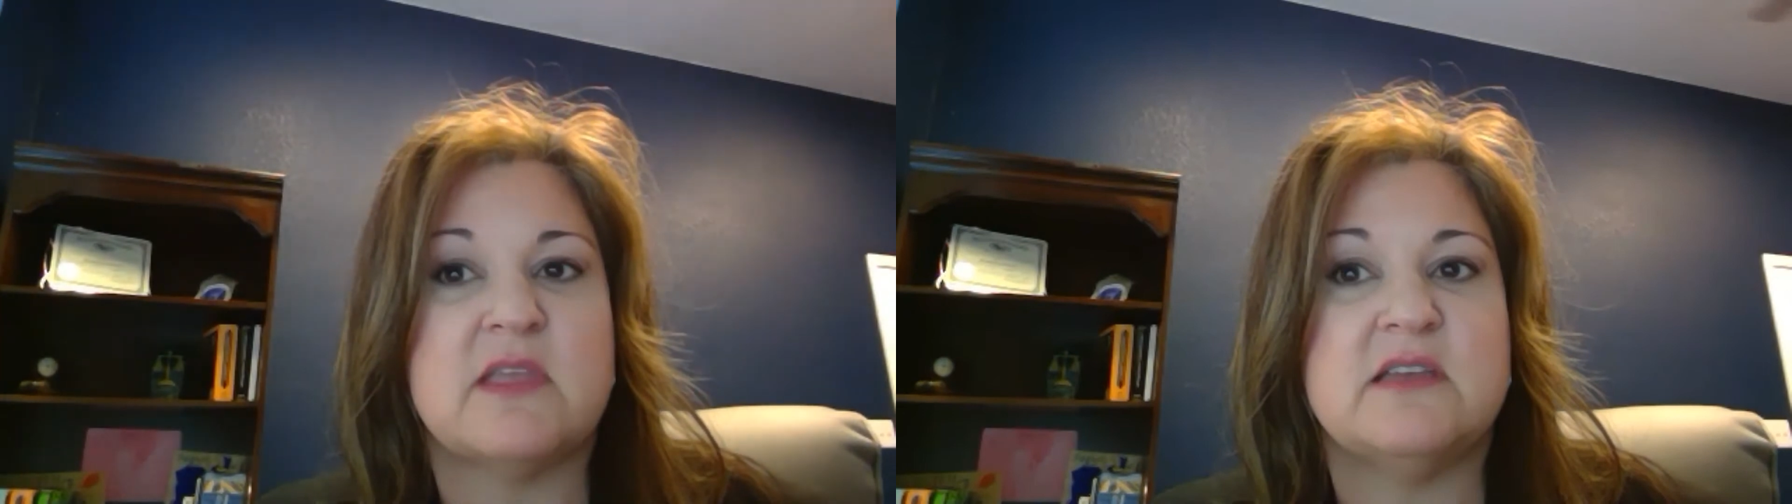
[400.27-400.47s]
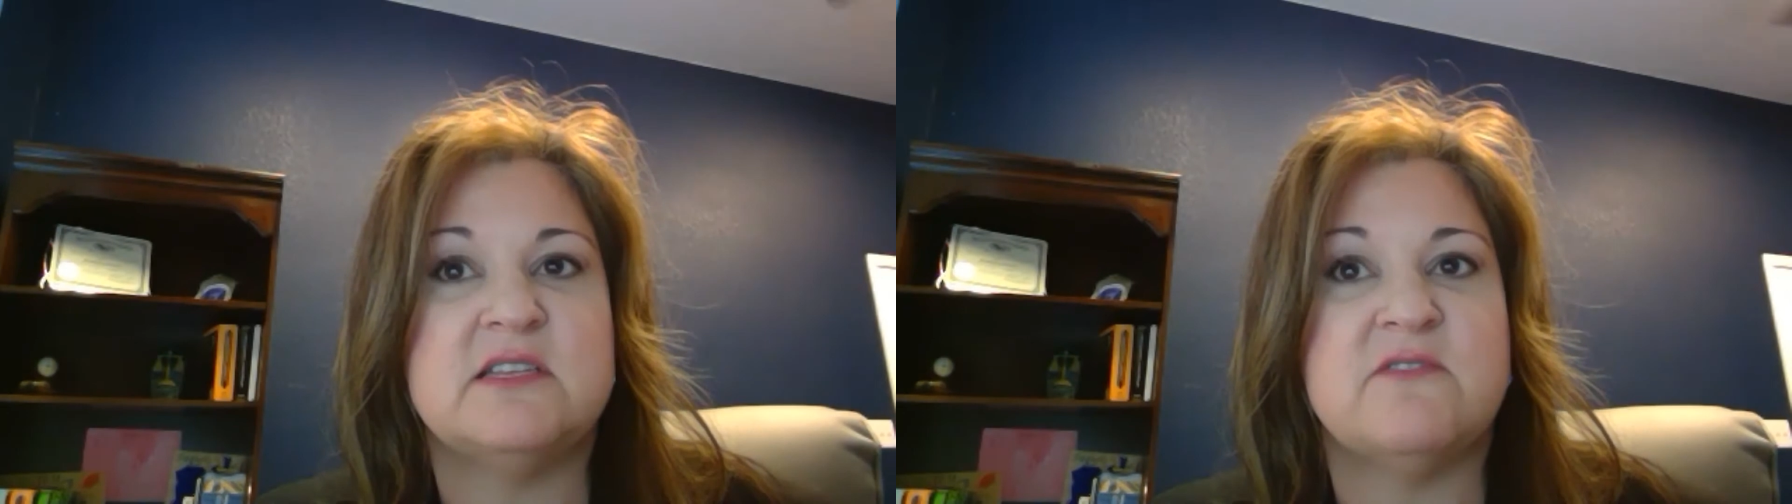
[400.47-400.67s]

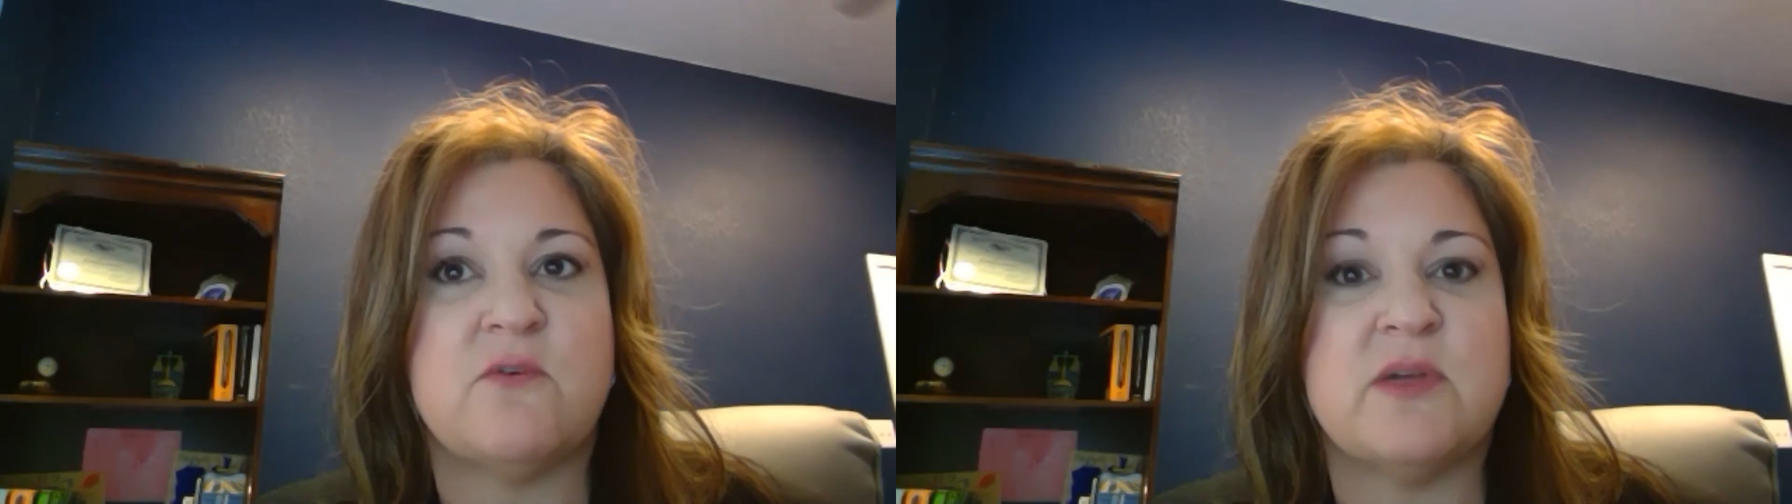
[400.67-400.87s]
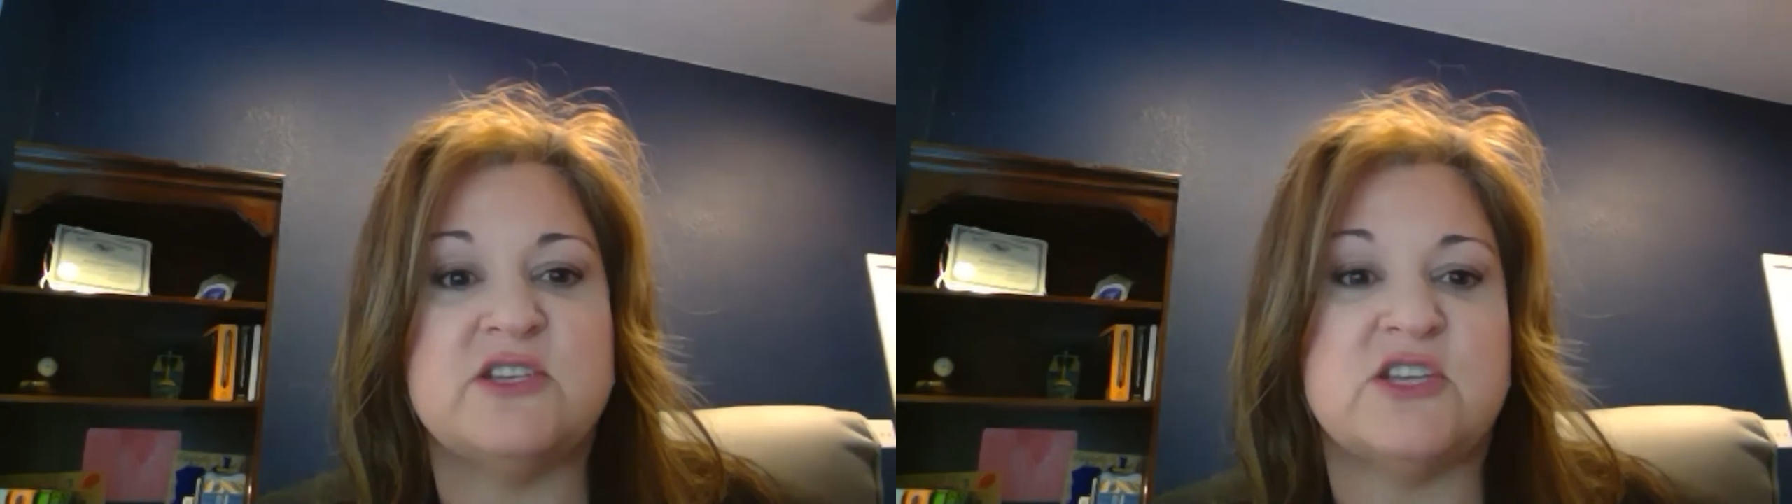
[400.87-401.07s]

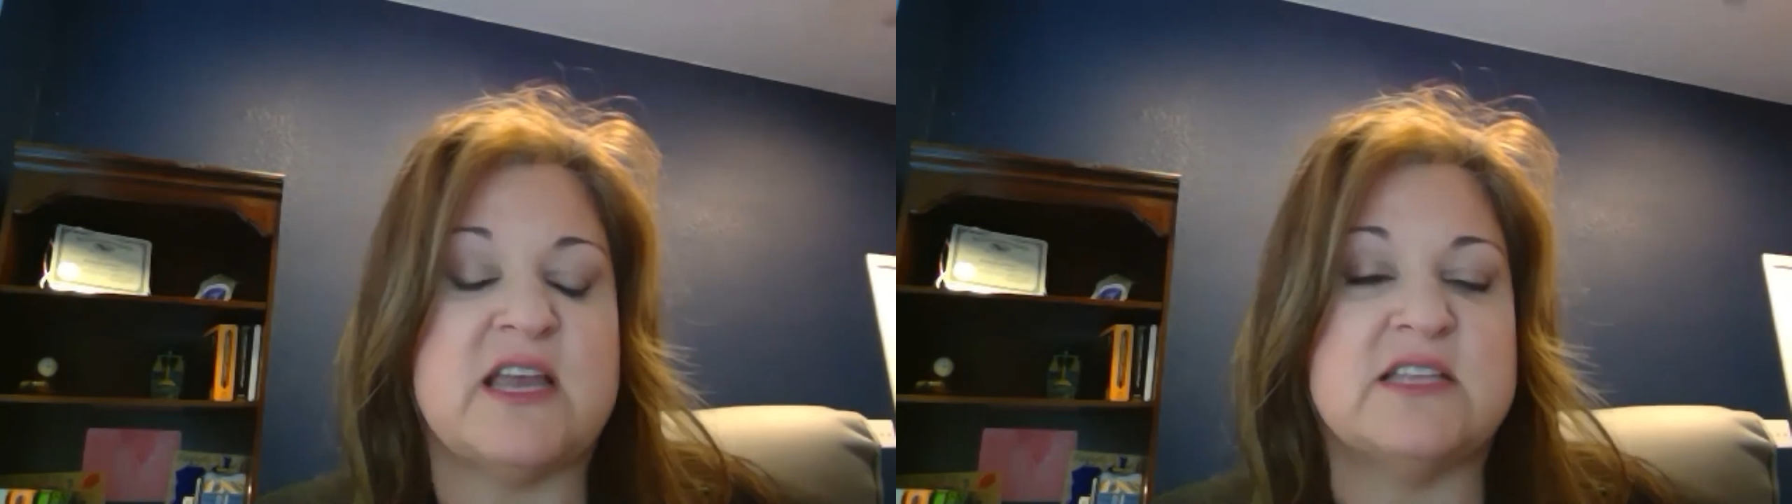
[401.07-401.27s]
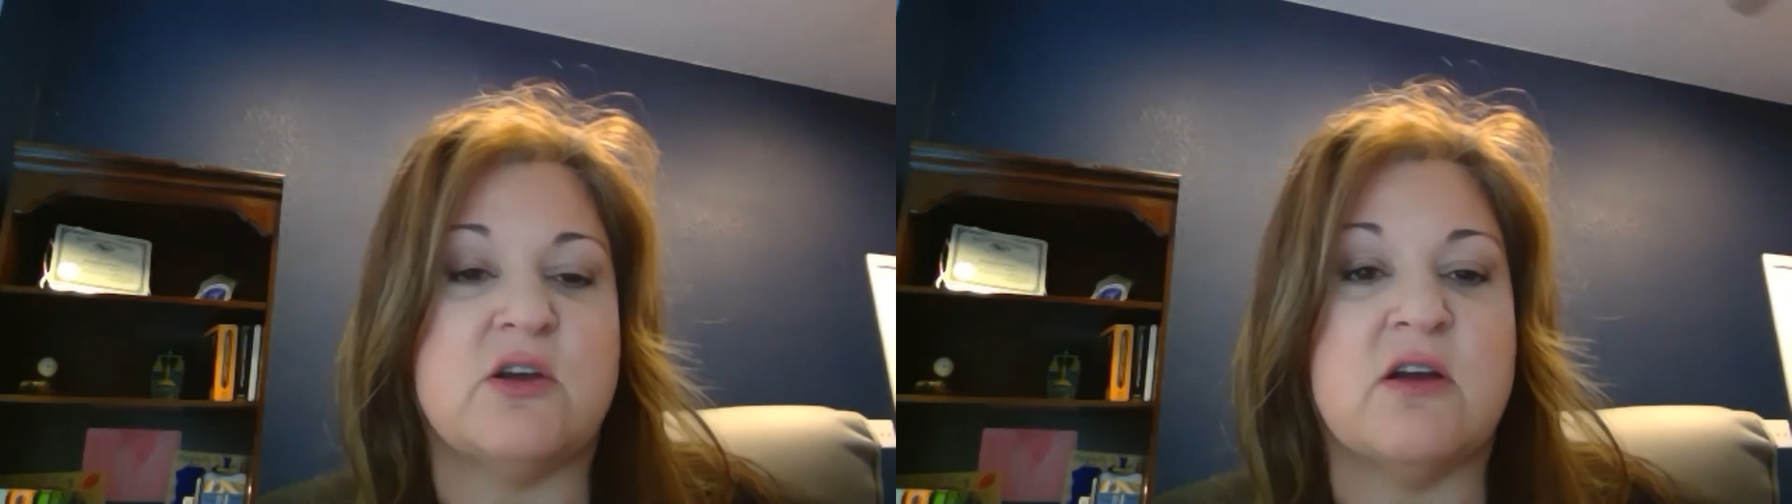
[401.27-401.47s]

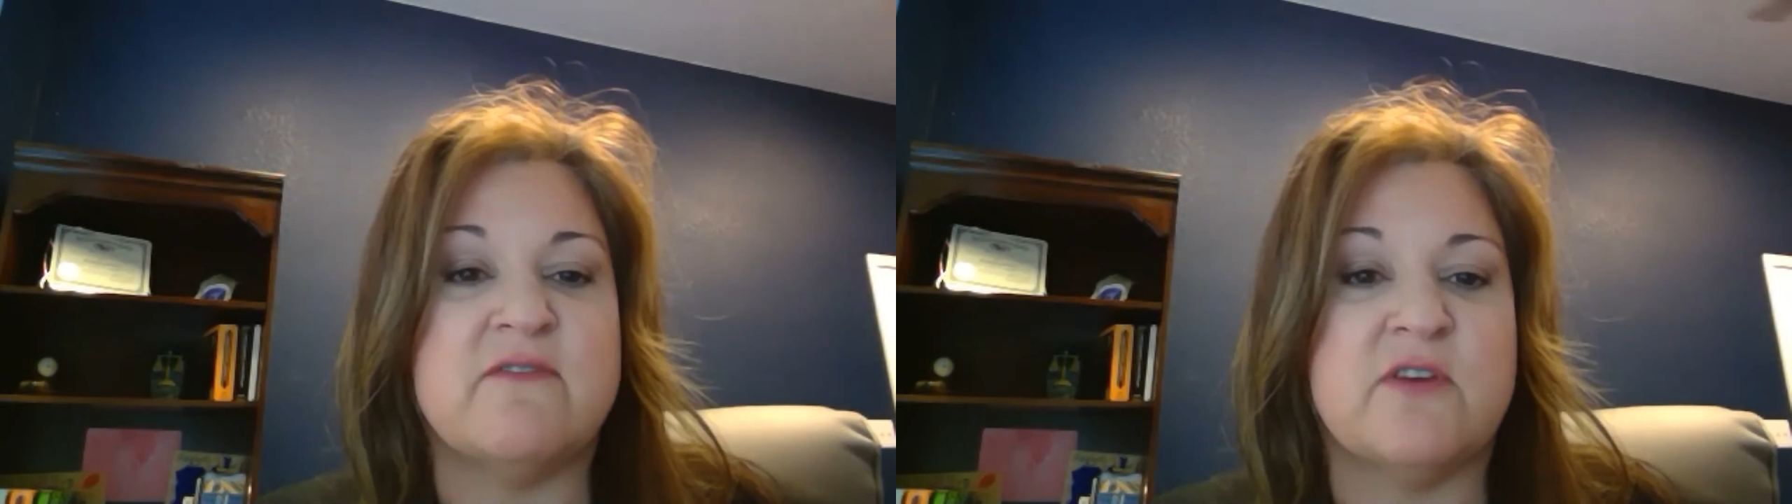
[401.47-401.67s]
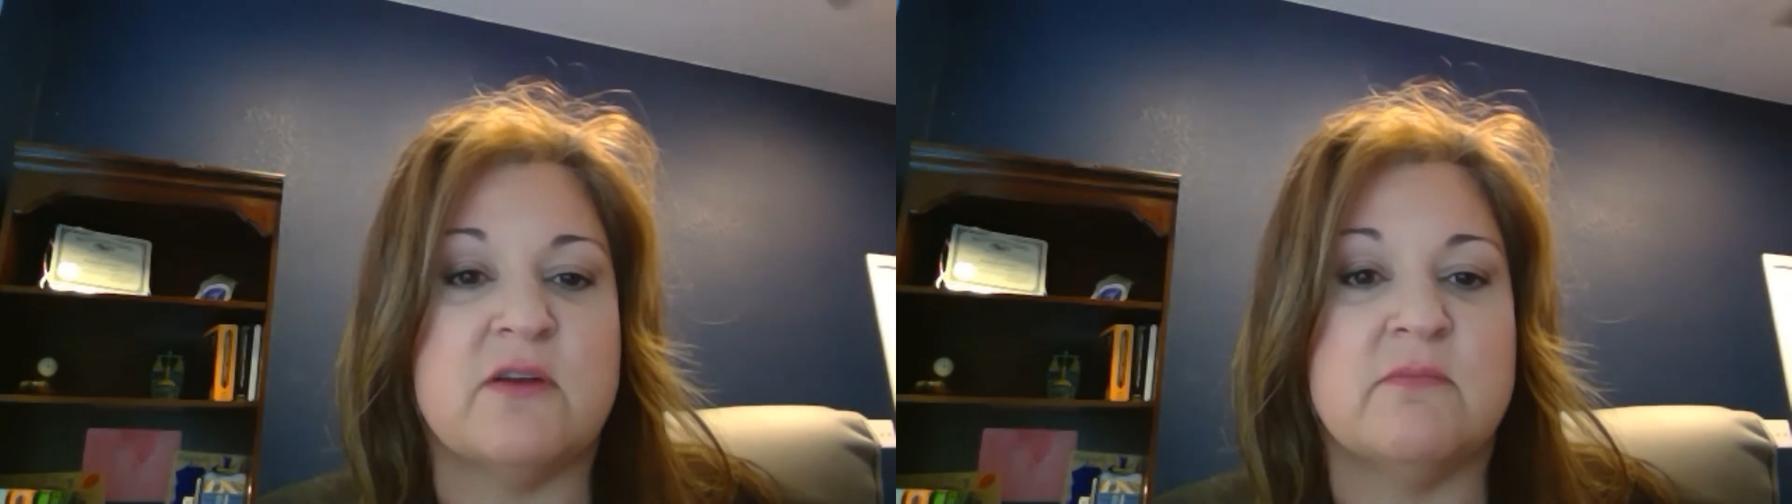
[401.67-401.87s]
differentiates our
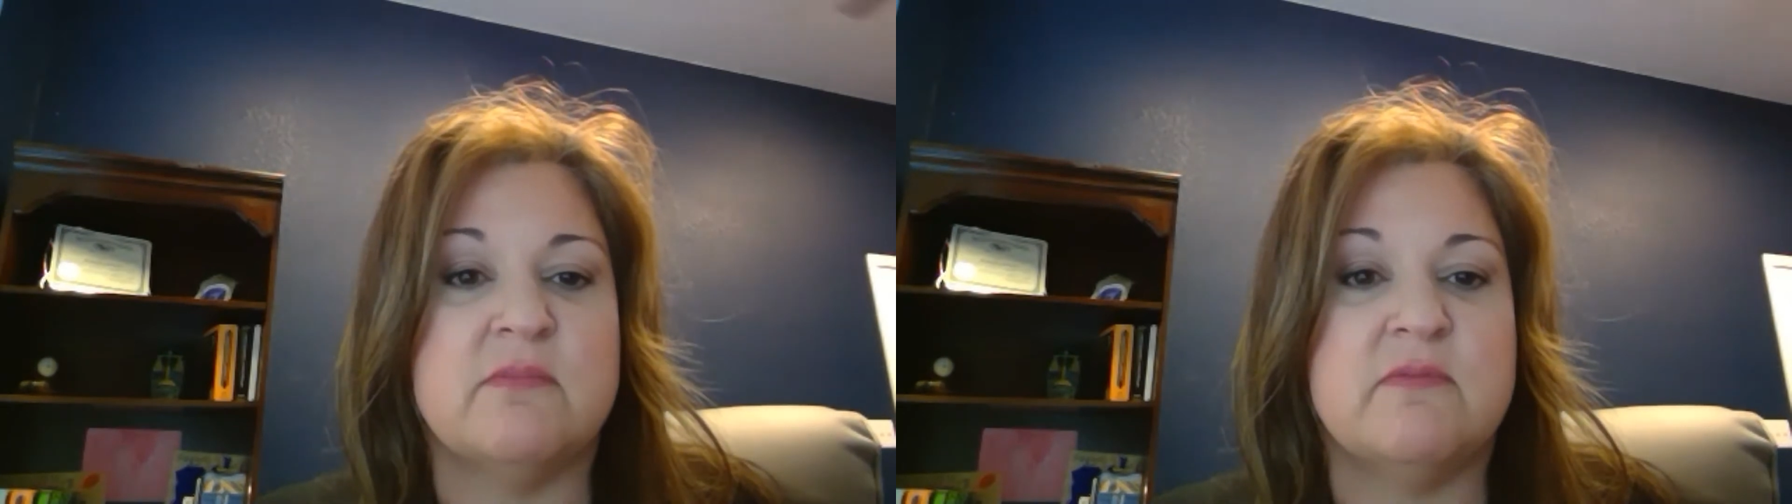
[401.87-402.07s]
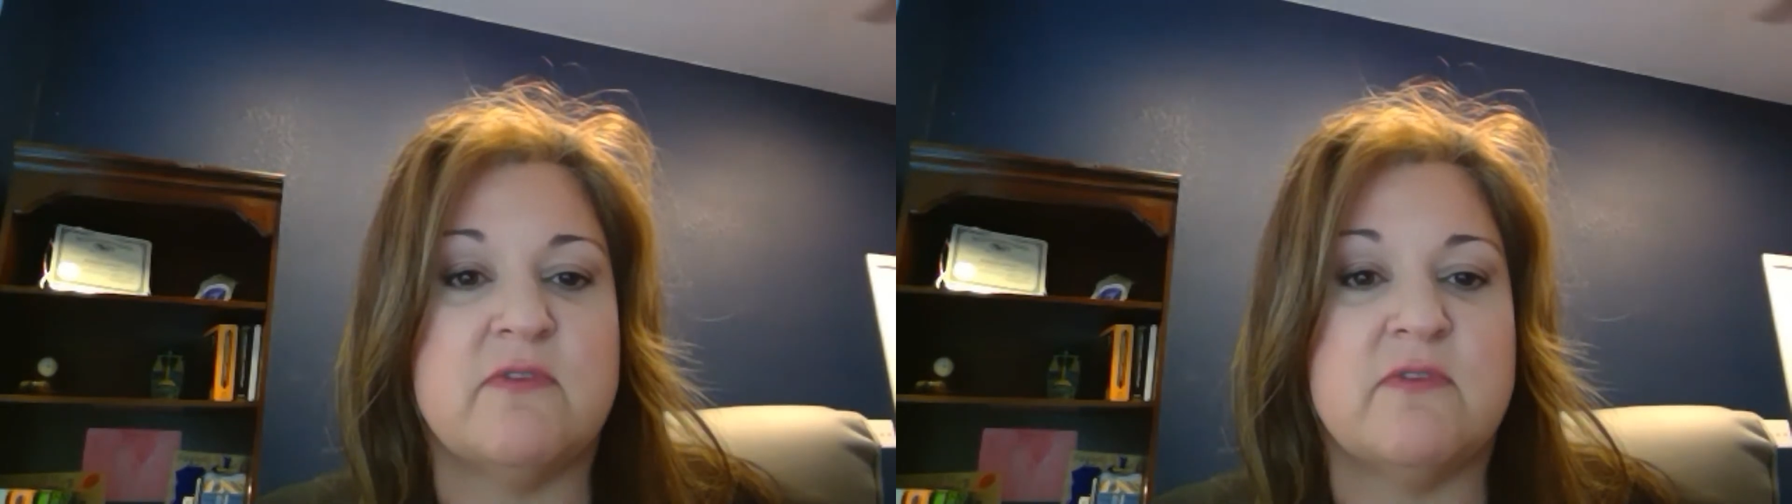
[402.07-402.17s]
firm